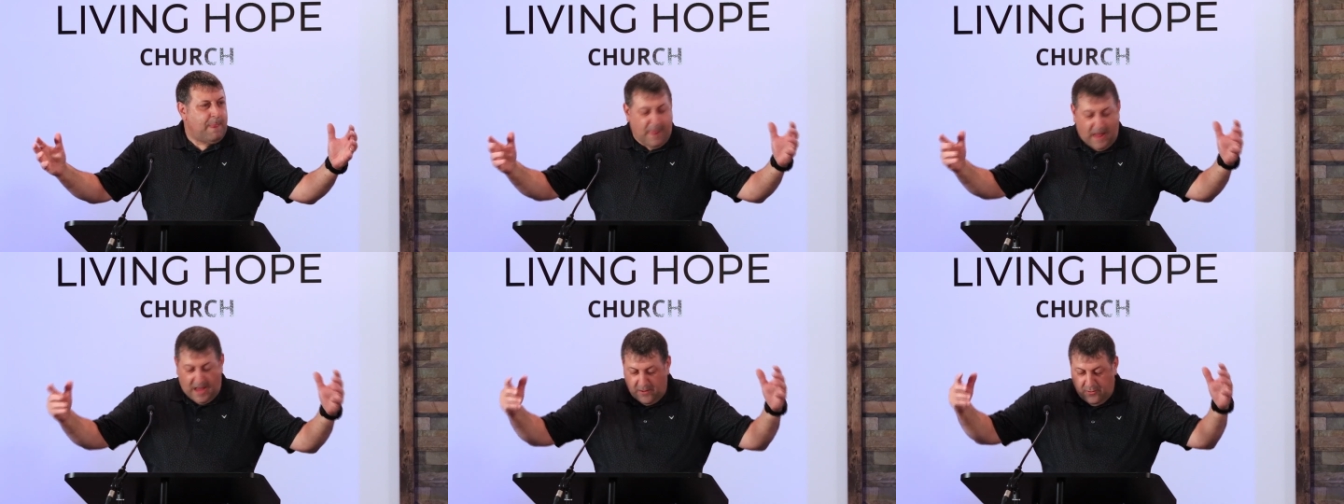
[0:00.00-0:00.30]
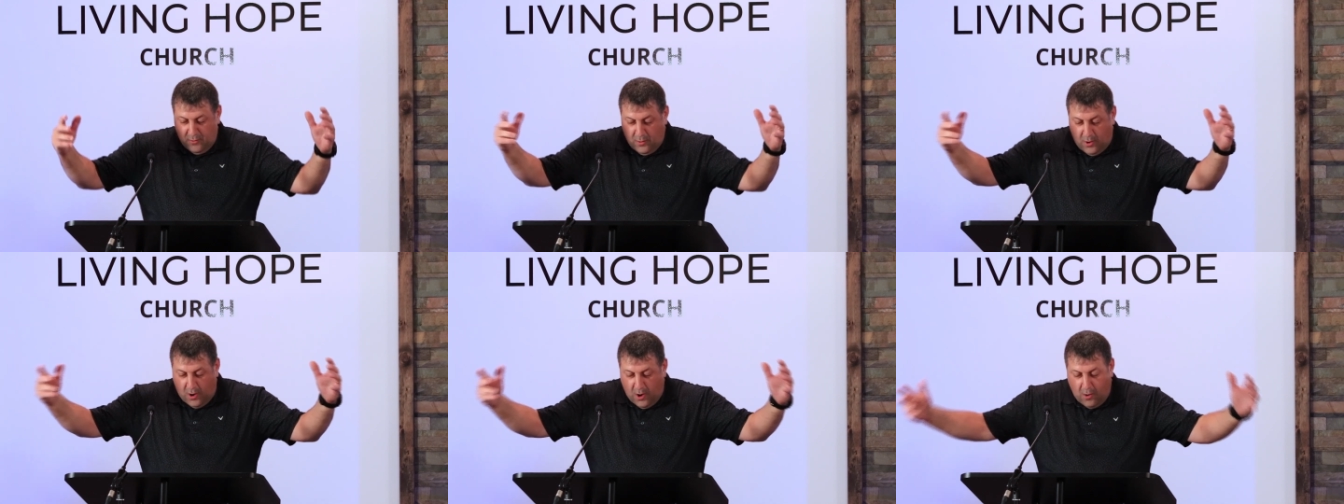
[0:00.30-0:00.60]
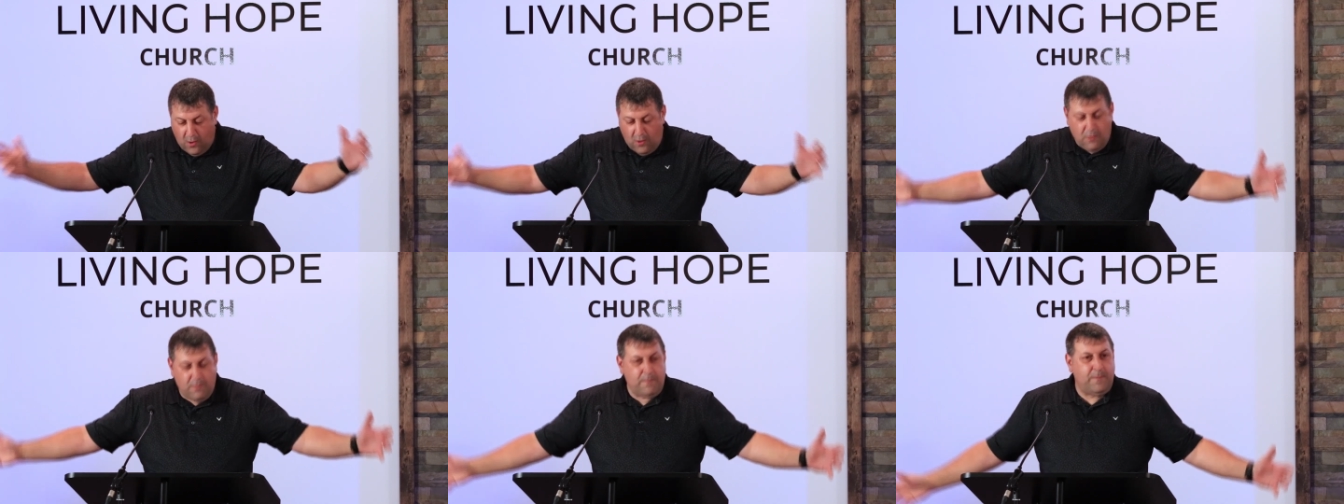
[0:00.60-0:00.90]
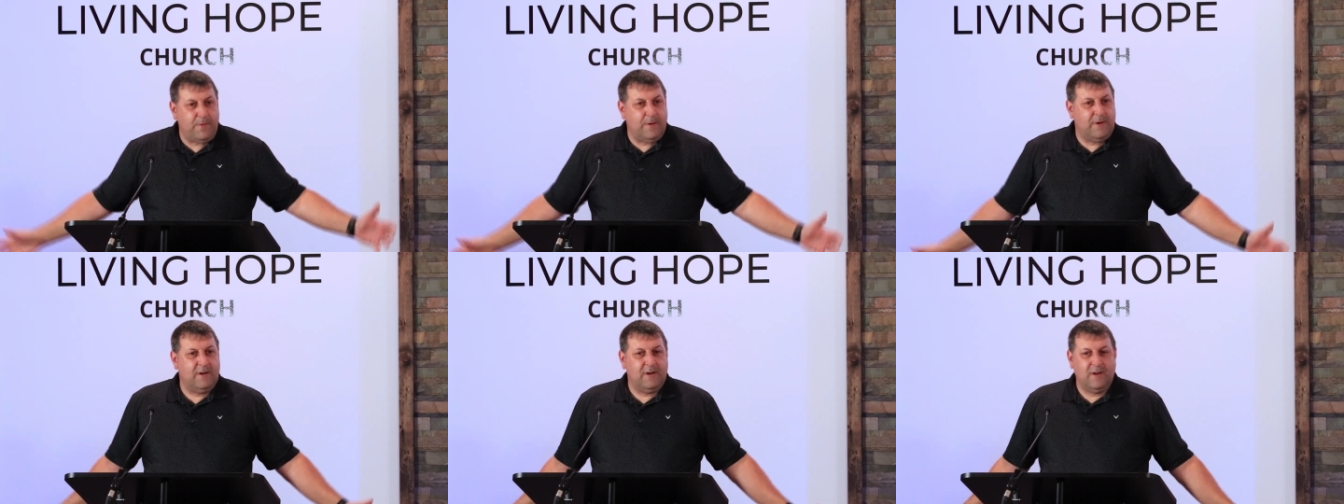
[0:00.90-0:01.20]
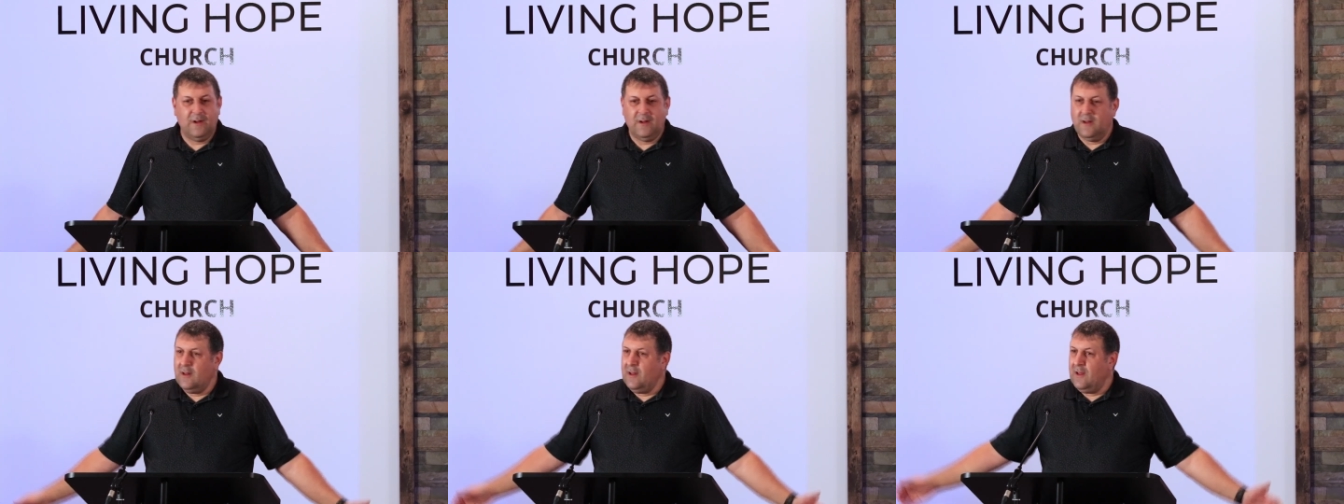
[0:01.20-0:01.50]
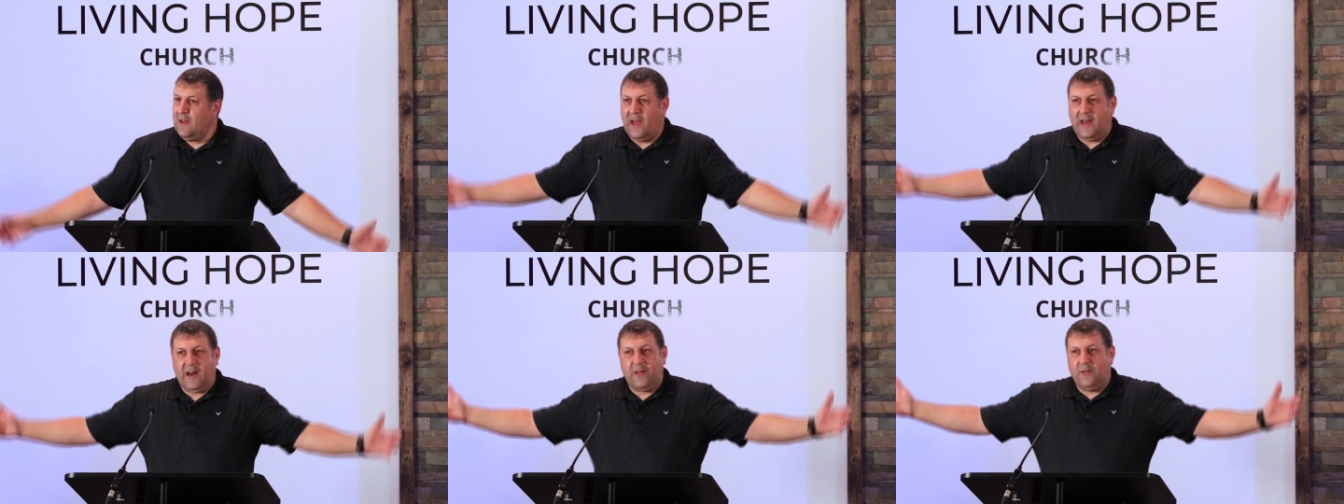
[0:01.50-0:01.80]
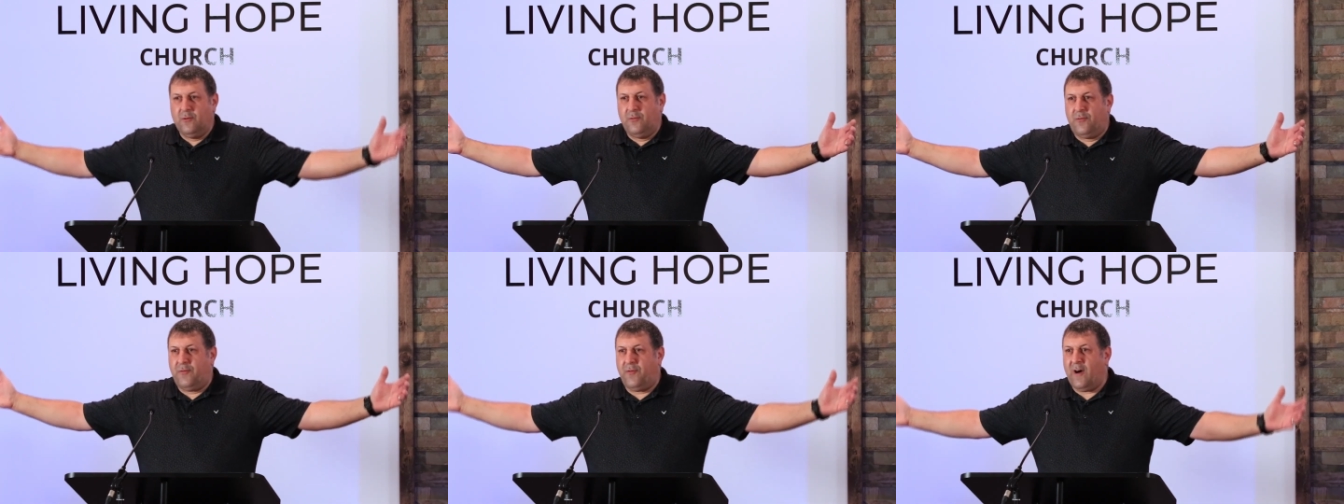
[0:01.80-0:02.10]
a new home, and a
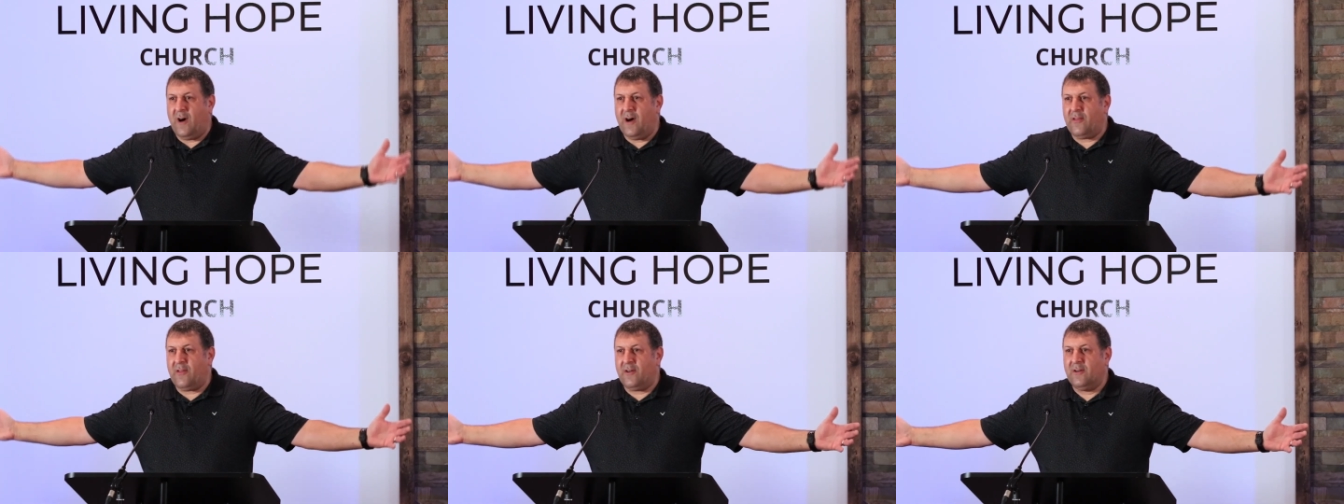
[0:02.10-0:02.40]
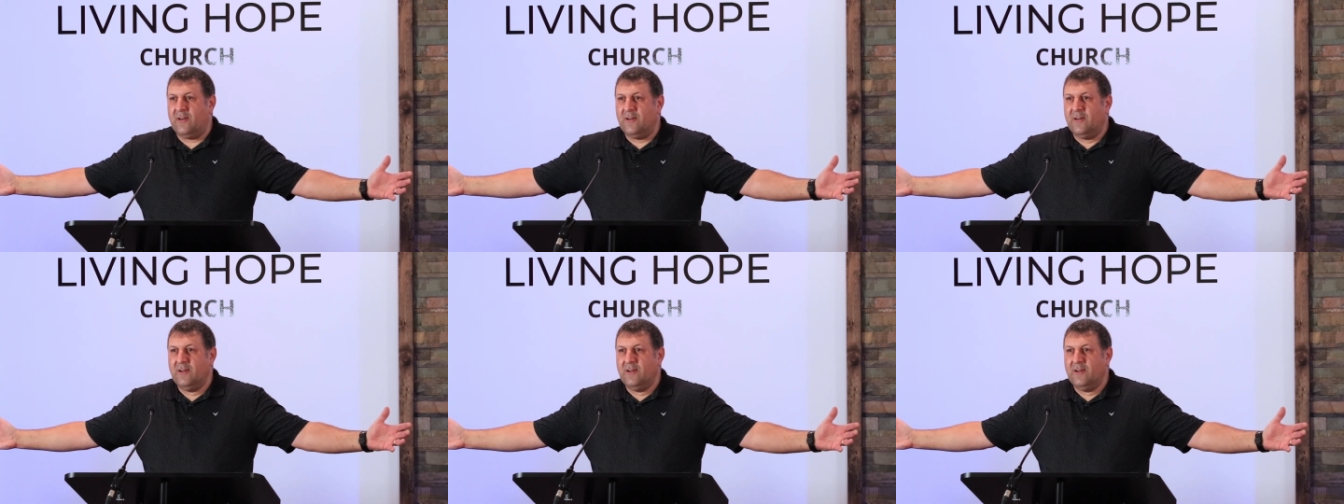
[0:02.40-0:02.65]
new father.